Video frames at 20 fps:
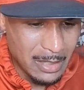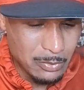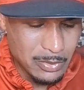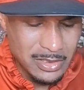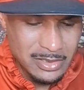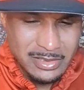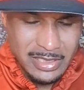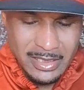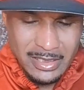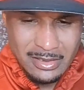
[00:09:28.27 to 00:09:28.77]
I
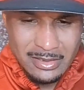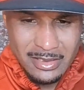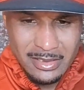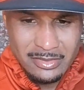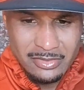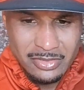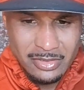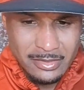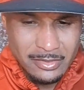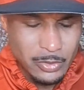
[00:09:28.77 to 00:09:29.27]
want to take a
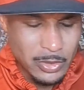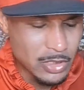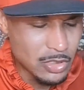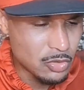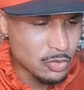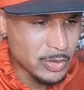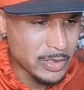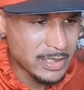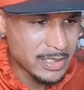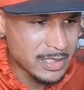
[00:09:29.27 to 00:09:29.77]
look so,
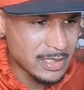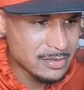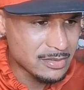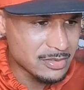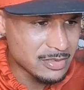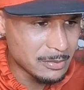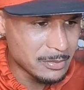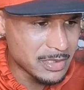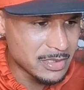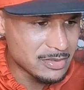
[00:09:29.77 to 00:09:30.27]
real quick
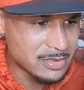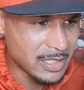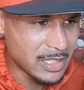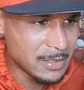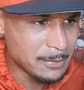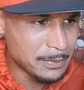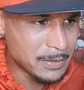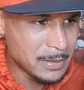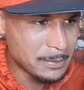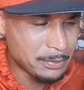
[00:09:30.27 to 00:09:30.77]
at some of this
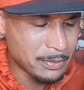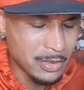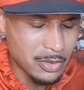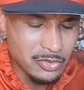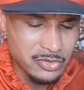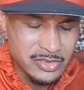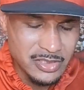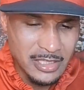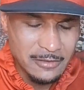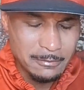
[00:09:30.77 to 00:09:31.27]
AP
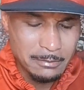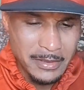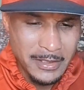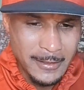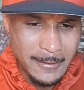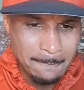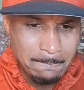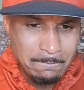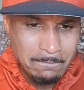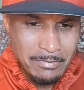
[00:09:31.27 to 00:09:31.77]
poll stuff,
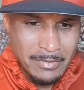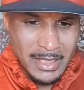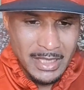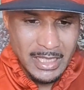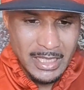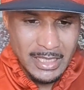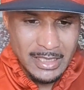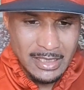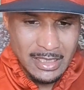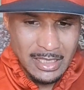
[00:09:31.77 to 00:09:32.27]
man.
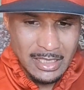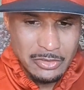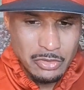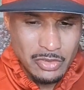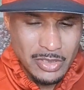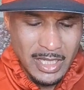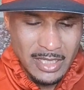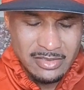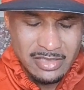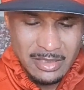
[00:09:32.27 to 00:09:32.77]
And uh,
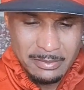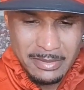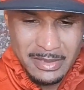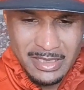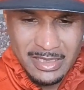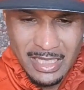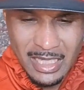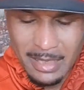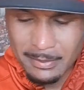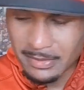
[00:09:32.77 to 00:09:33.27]
you guys hit
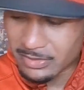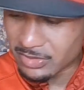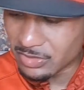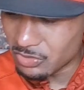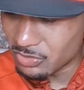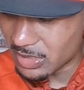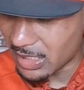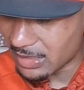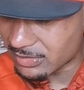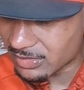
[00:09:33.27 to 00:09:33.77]
me in the
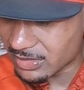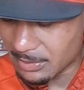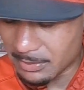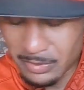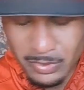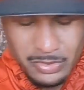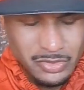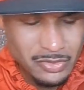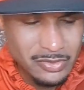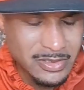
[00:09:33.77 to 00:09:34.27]
comments and you guys
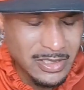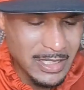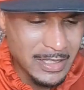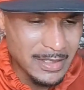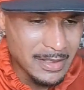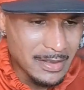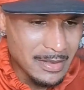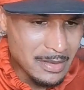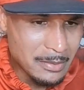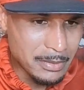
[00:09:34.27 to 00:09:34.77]
tell me what you
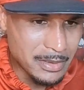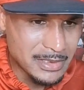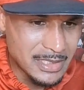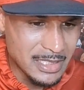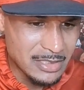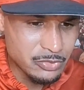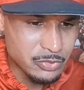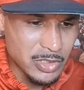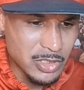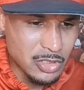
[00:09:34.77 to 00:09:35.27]
think. But
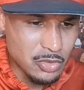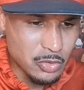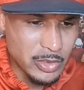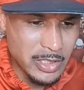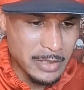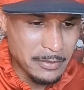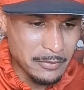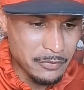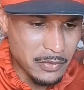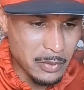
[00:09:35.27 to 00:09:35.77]
let's real
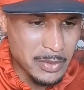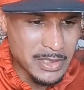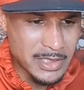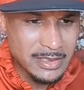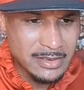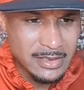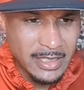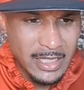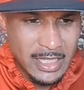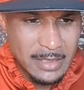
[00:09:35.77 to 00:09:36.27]
quick before
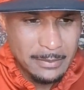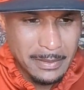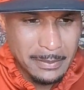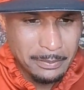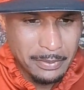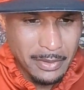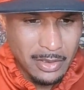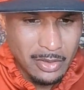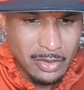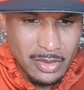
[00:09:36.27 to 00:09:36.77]
we look at the
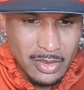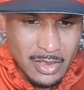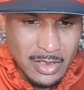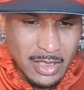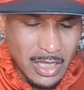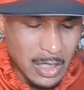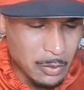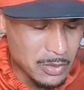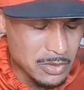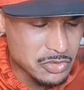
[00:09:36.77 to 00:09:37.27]
AP poll,
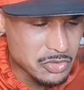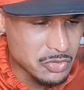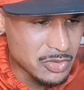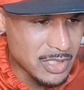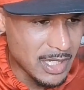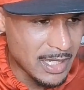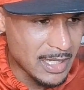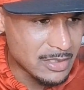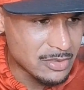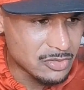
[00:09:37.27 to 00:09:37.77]
I want
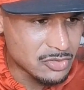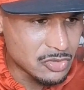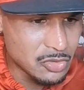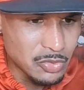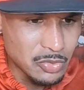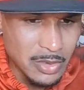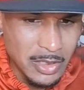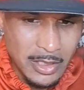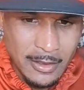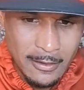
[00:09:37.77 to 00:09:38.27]
you guys
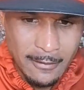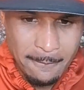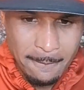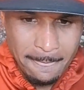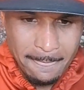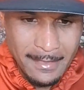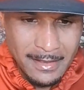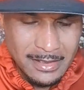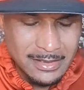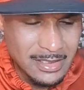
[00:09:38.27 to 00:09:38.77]
to uh,
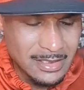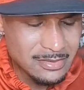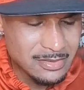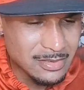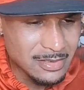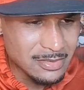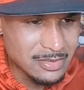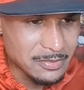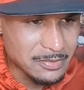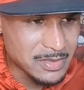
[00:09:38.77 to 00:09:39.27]

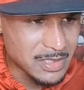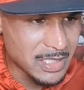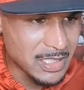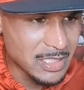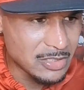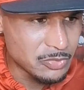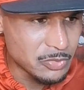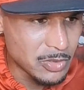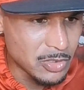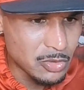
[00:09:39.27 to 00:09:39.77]
listen to some
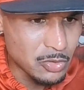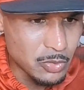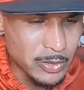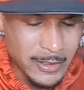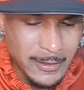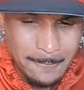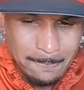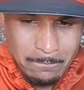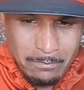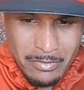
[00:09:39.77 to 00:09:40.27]
things real
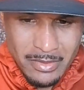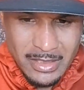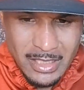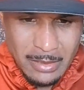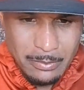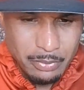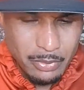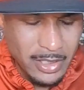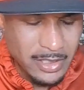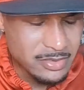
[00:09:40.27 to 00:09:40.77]
quick
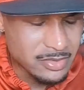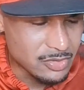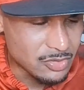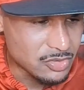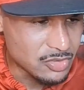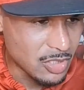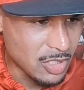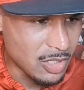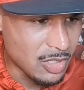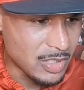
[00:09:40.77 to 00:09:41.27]
that
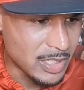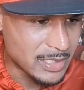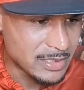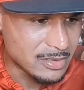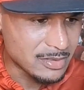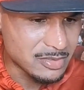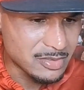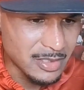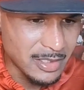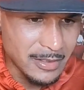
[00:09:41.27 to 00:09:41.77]
Bryson Shaw
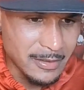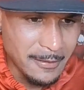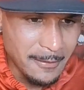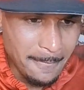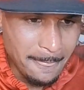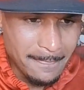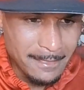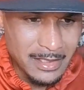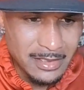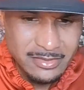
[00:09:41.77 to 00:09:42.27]
had to say.
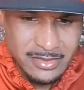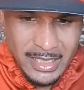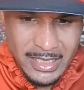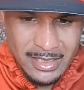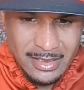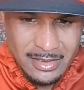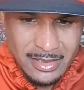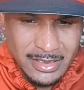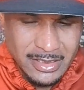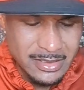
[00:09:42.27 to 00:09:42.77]
Let's
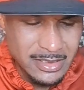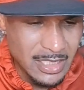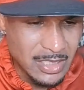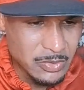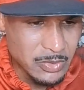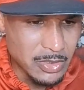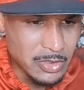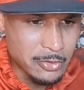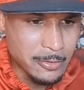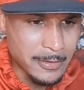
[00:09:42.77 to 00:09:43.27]
take a look at
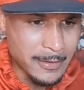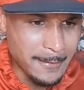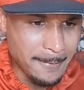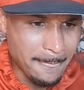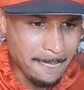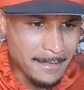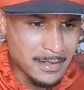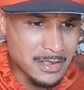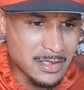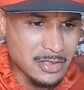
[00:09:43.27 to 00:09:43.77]
that real
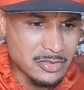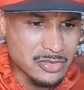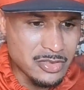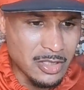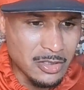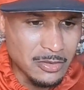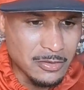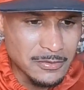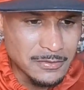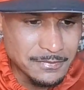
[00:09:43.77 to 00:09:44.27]
quick. Let's
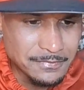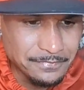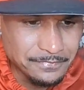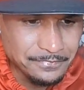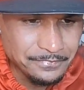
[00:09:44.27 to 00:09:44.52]
go.